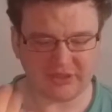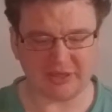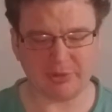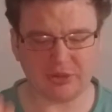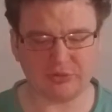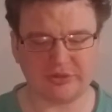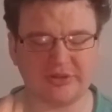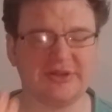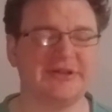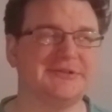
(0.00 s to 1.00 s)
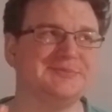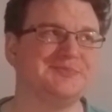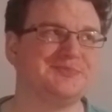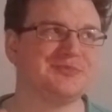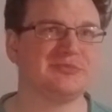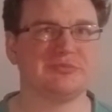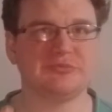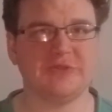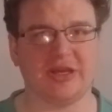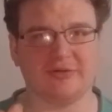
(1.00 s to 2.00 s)
about
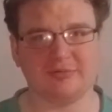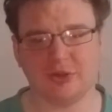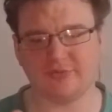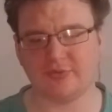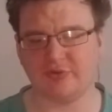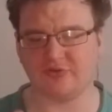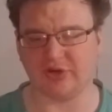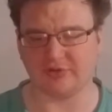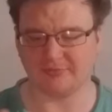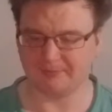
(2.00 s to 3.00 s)
yeah, half of the strength.